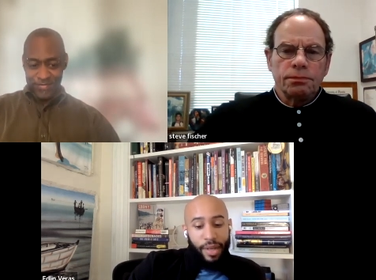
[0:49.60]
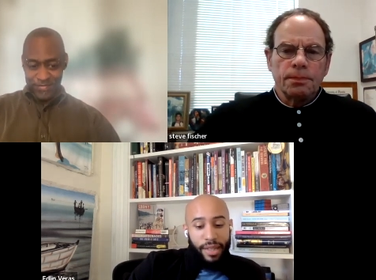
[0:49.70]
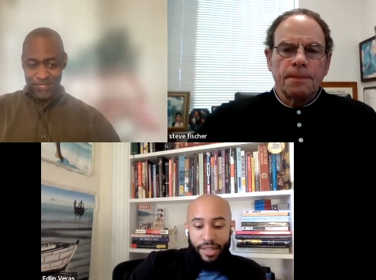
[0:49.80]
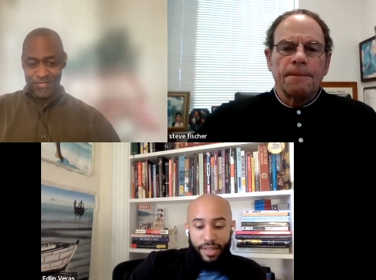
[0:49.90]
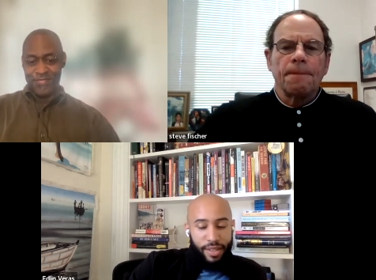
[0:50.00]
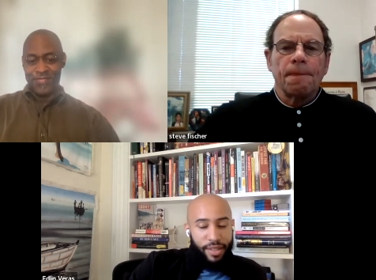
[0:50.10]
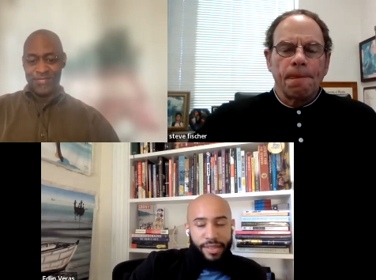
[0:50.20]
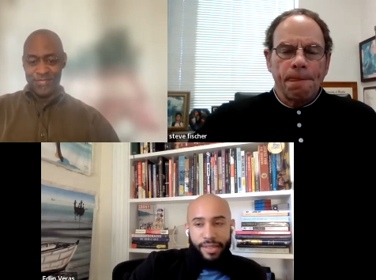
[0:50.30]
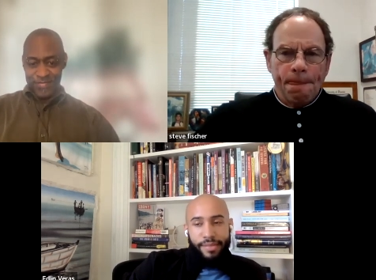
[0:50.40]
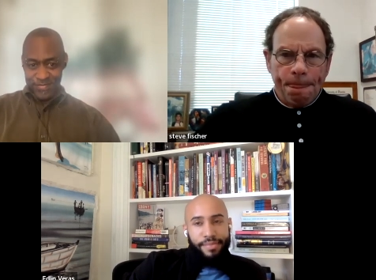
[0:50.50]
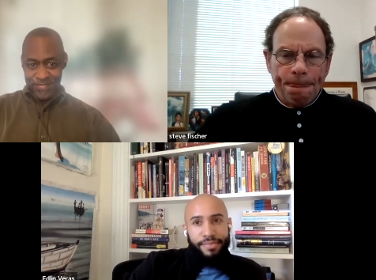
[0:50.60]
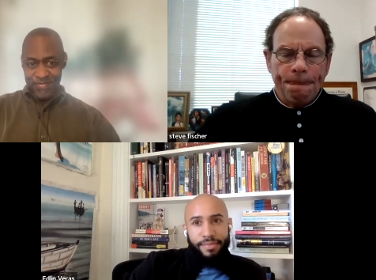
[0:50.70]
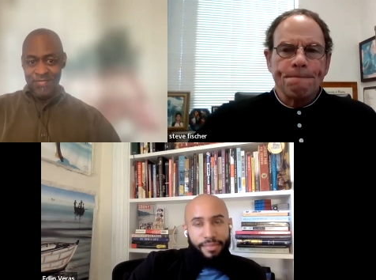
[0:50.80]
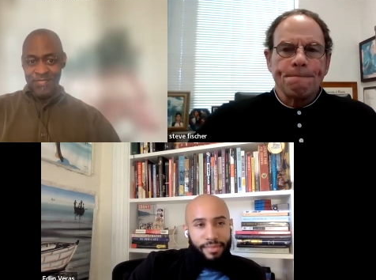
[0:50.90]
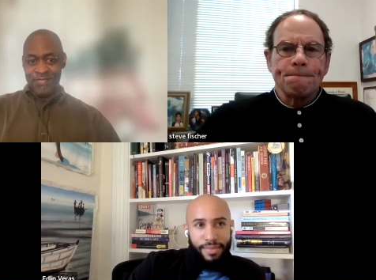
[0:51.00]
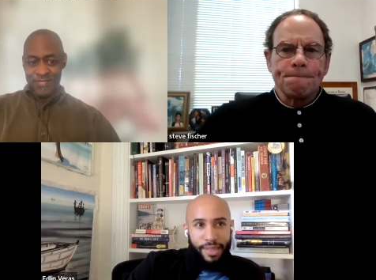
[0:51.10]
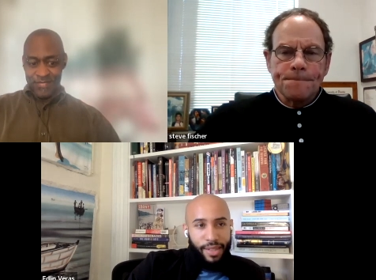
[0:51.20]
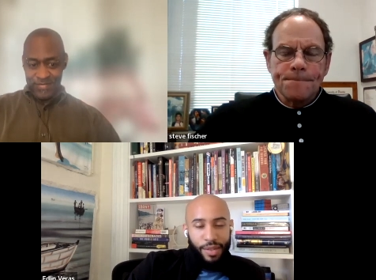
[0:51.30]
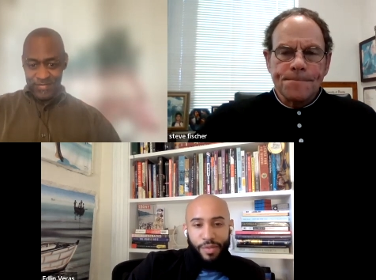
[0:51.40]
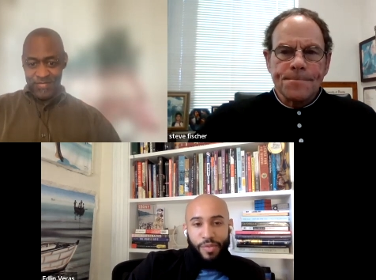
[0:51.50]
Speaker 1: Right there, there's
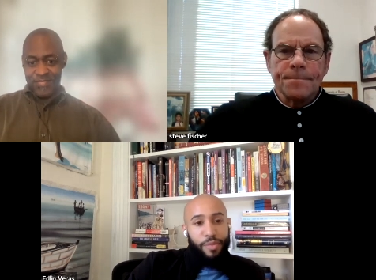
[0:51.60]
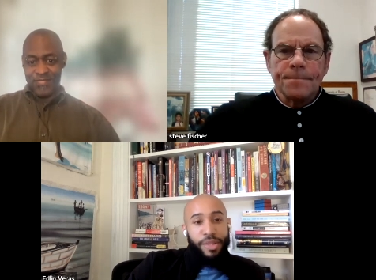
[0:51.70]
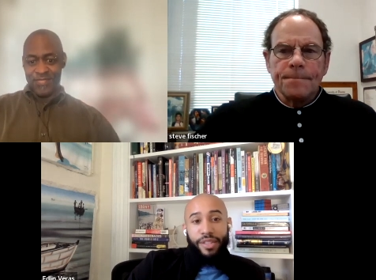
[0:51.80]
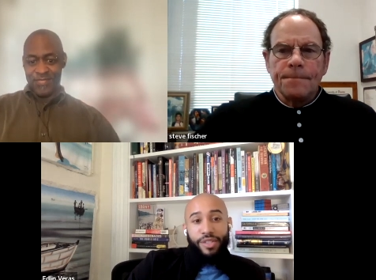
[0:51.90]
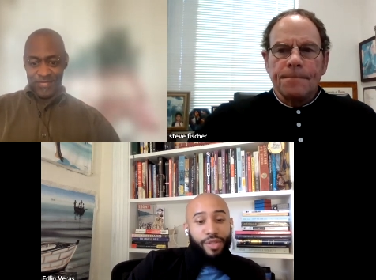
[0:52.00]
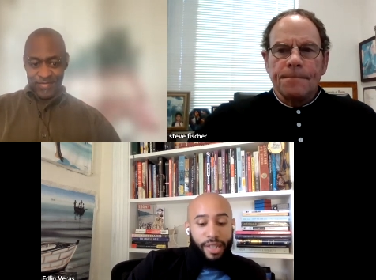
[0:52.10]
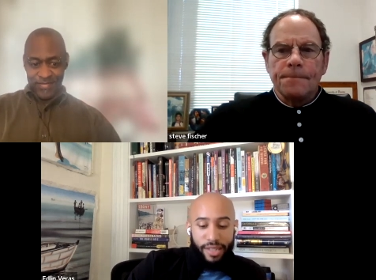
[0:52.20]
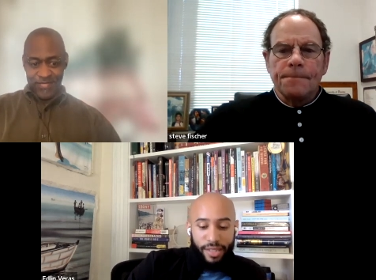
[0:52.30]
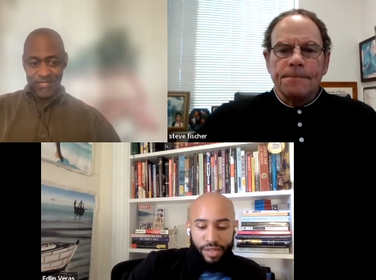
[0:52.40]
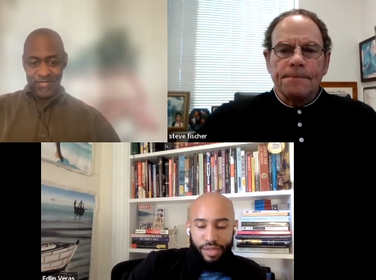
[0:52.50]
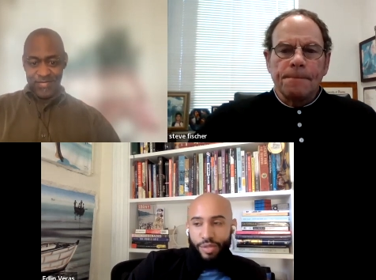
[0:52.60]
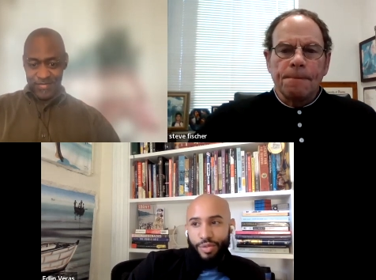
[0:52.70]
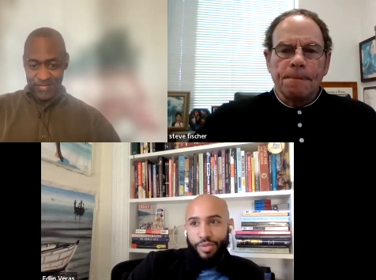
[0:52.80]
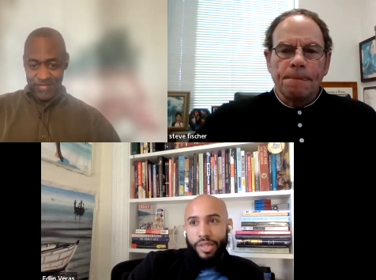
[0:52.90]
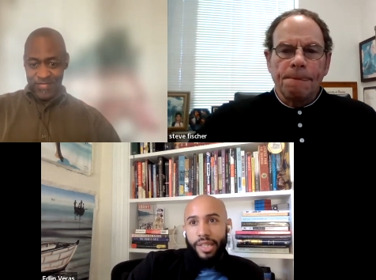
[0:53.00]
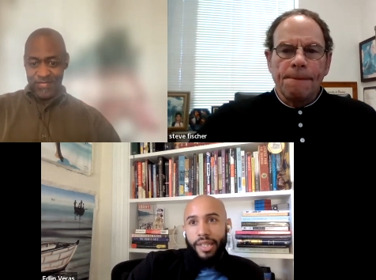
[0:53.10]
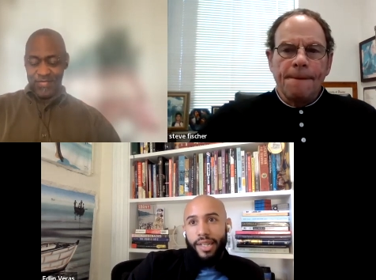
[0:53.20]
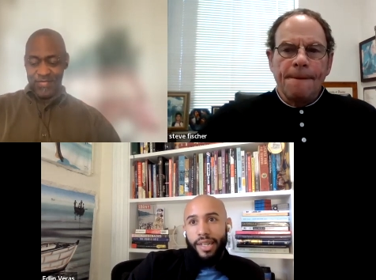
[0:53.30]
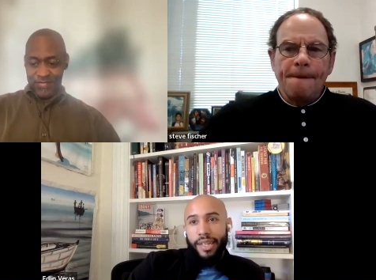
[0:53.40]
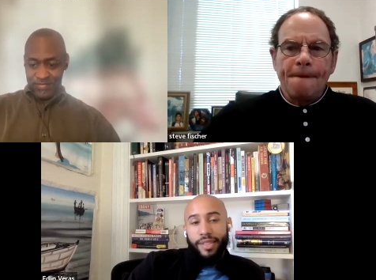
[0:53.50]
you know from Reconstruction to
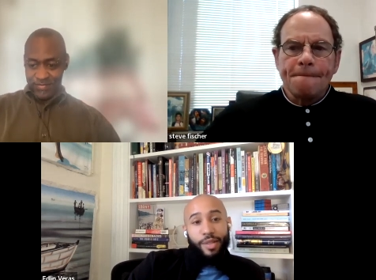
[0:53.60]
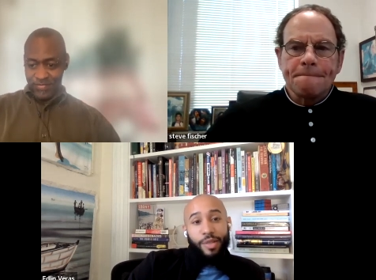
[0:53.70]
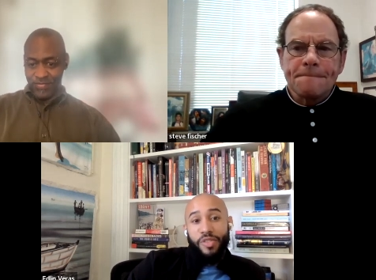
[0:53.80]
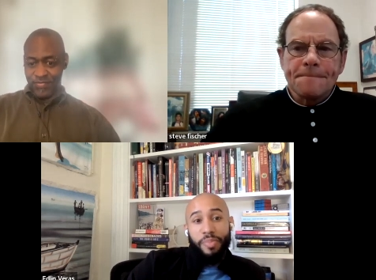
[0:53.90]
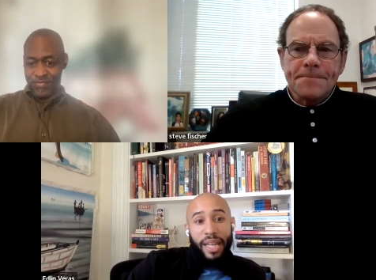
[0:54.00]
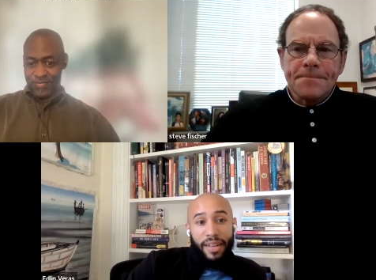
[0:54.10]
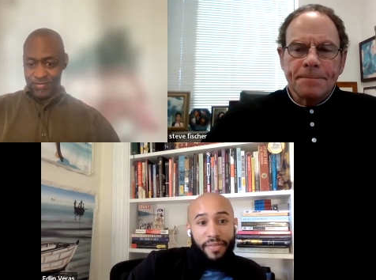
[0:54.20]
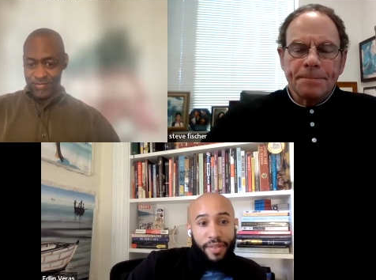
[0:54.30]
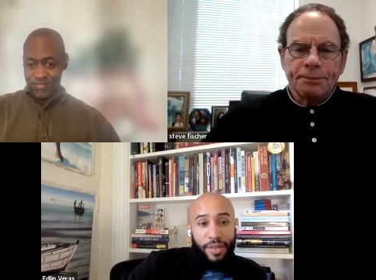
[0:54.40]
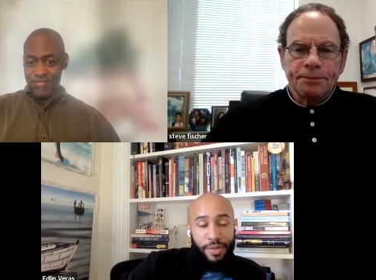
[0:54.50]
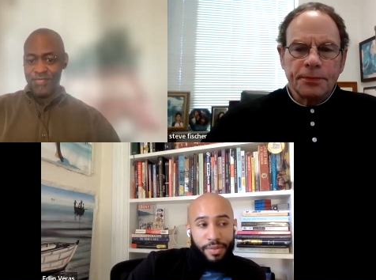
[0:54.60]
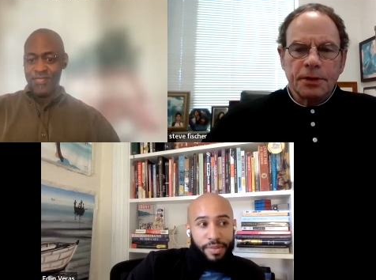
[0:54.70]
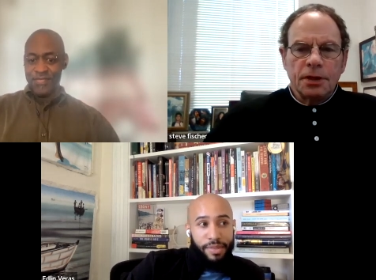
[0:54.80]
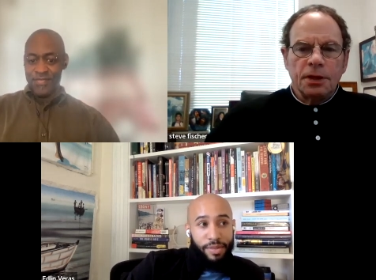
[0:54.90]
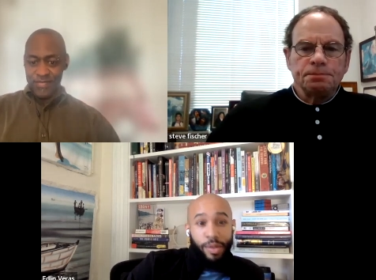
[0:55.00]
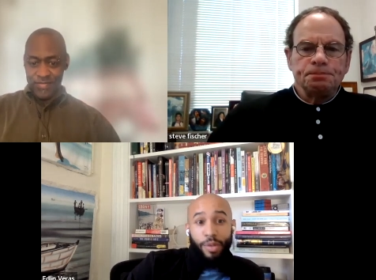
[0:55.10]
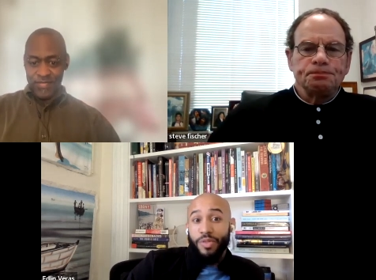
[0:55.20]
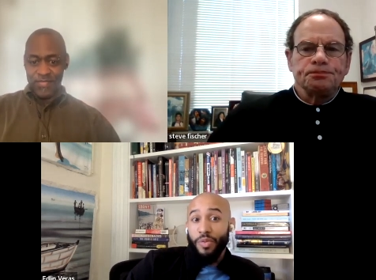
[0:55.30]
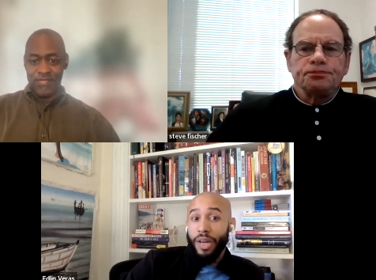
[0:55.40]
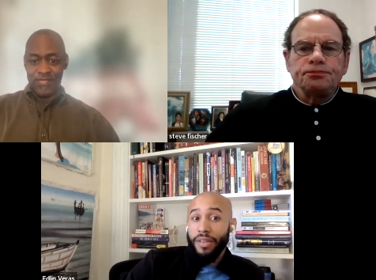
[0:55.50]
uh, souls of black folk, uh, souls
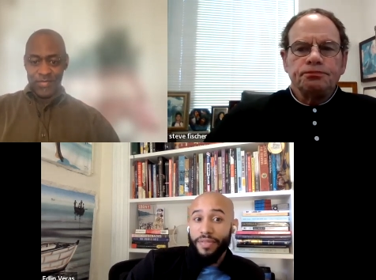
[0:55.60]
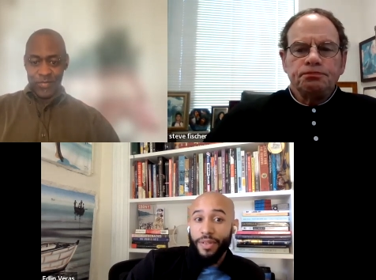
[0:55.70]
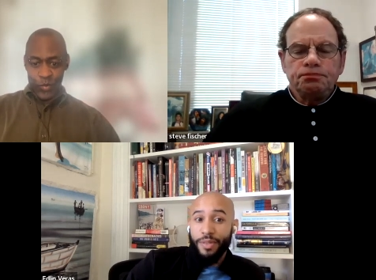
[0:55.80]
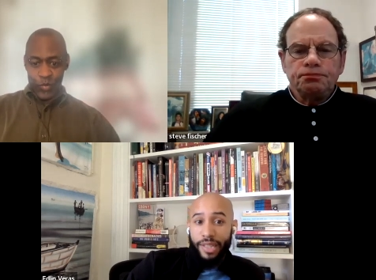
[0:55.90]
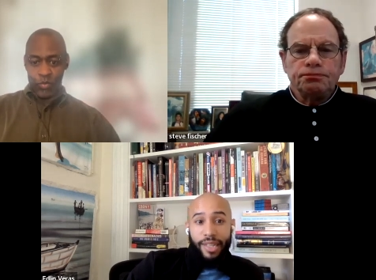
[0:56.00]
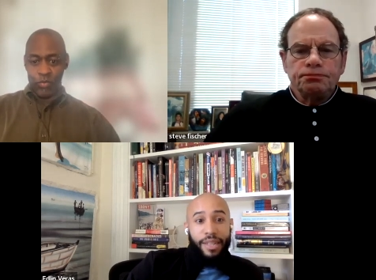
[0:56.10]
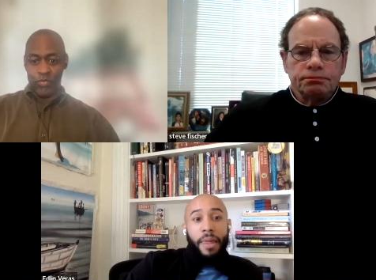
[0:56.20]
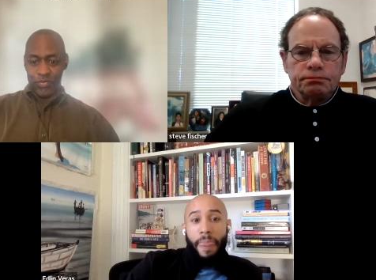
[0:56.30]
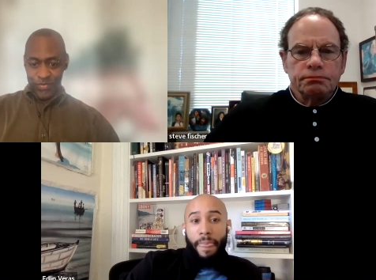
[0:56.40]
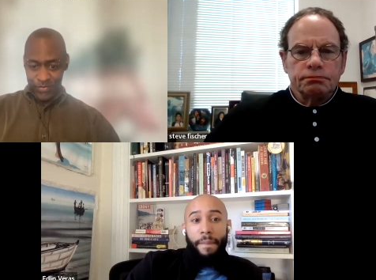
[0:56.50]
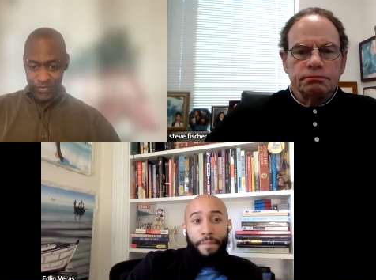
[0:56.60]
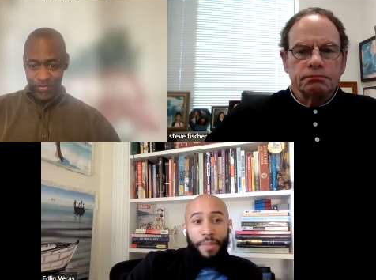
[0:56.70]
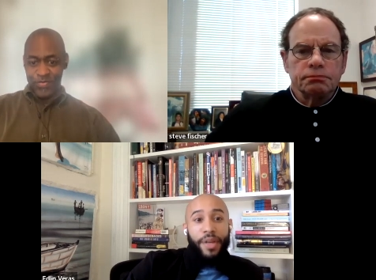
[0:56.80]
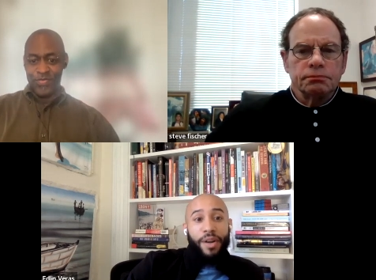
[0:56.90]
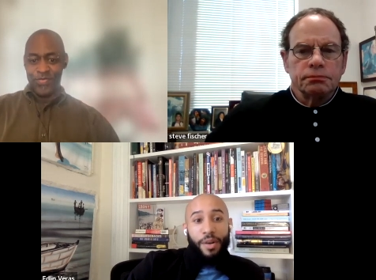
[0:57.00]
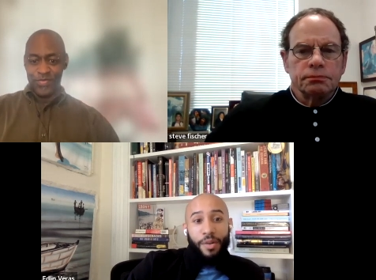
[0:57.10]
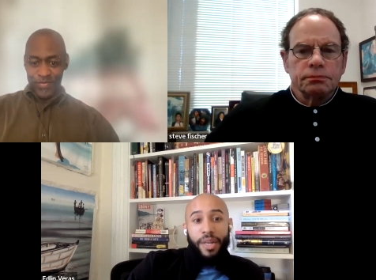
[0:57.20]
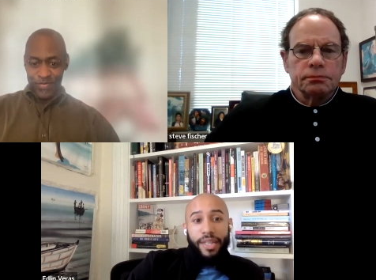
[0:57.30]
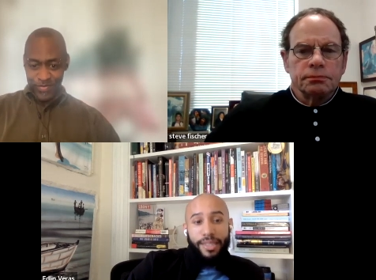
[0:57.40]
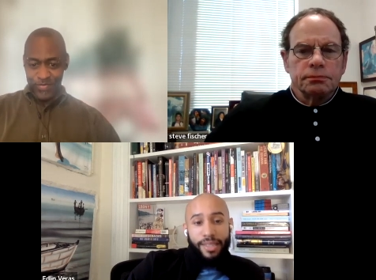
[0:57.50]
of white folk. Like there are
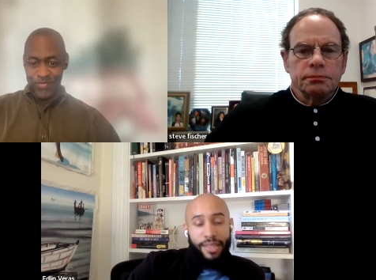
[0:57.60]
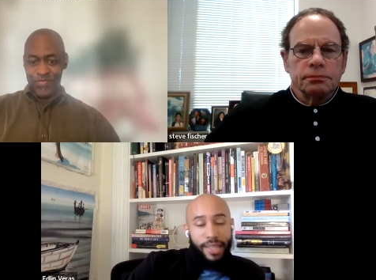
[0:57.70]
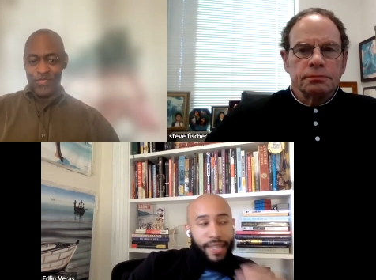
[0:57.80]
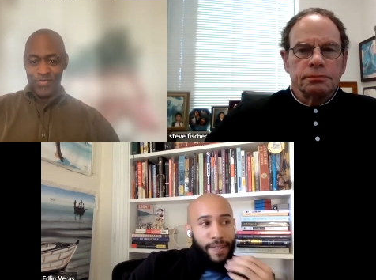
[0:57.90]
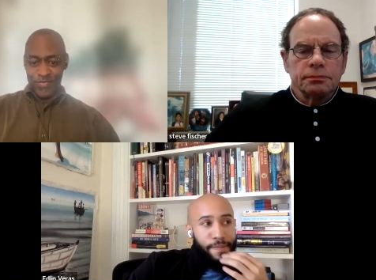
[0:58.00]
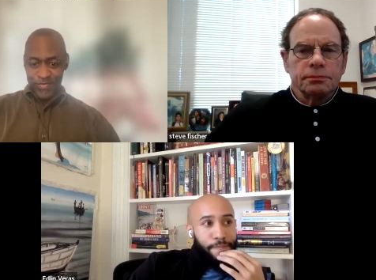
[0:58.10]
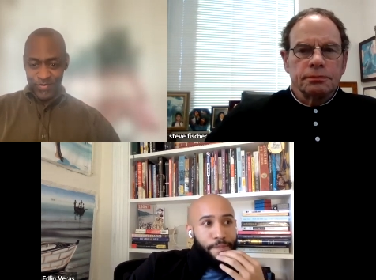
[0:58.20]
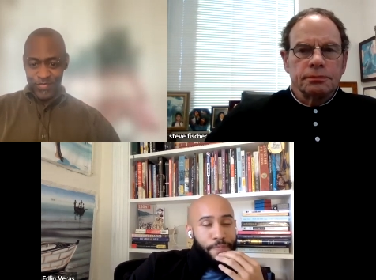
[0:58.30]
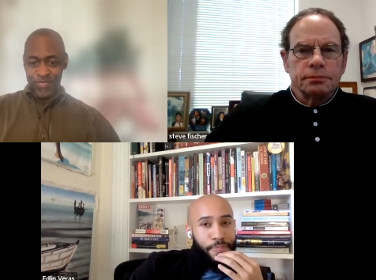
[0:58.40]
ways, um,